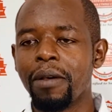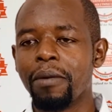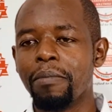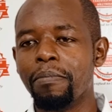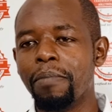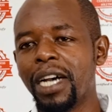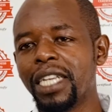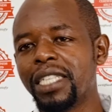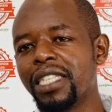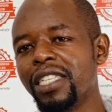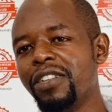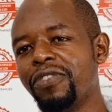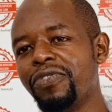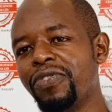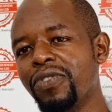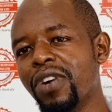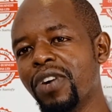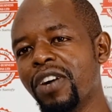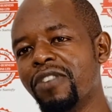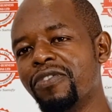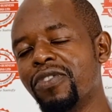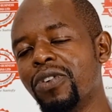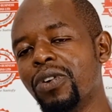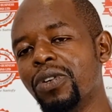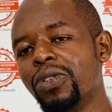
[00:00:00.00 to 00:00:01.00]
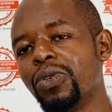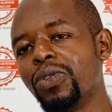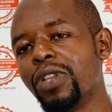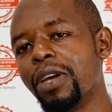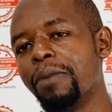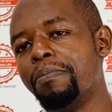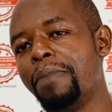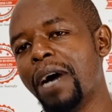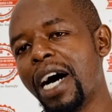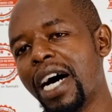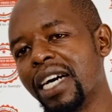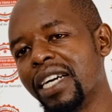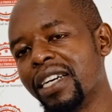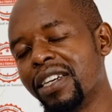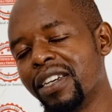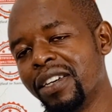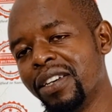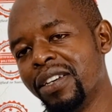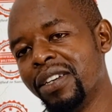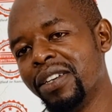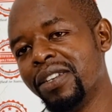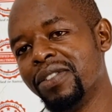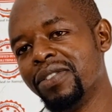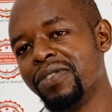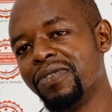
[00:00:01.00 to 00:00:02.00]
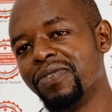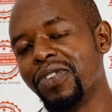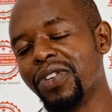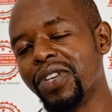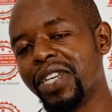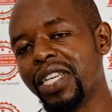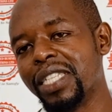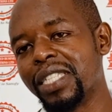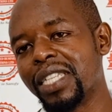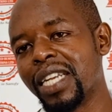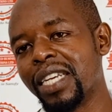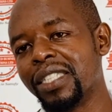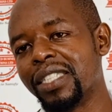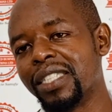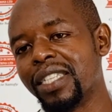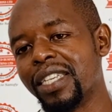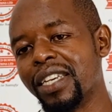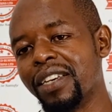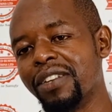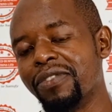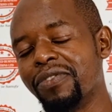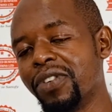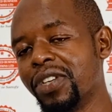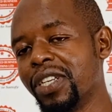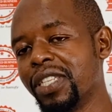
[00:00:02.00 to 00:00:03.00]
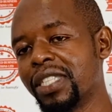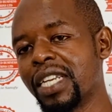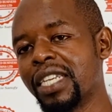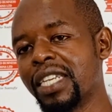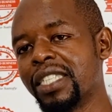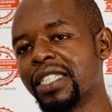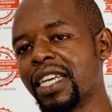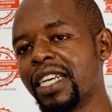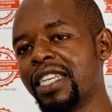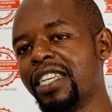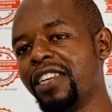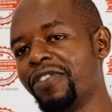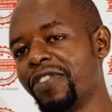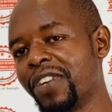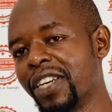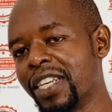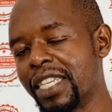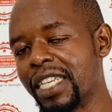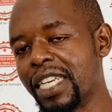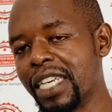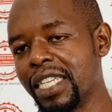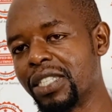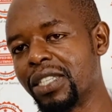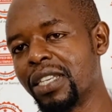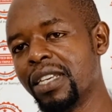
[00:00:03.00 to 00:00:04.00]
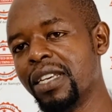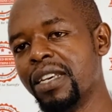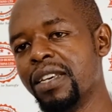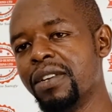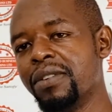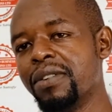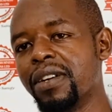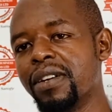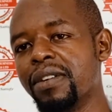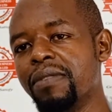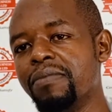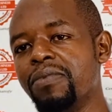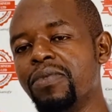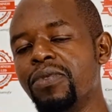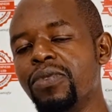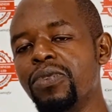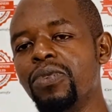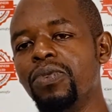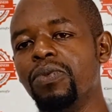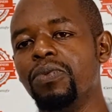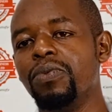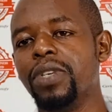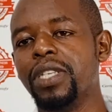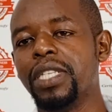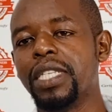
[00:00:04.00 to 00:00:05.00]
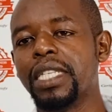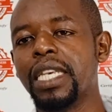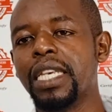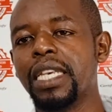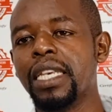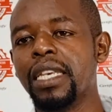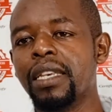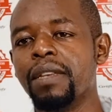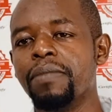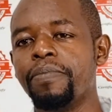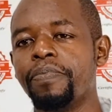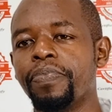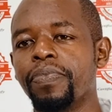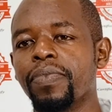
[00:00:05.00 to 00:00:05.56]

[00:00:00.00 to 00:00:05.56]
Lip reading: But if you have gone to the bank, for instance, a different case, we say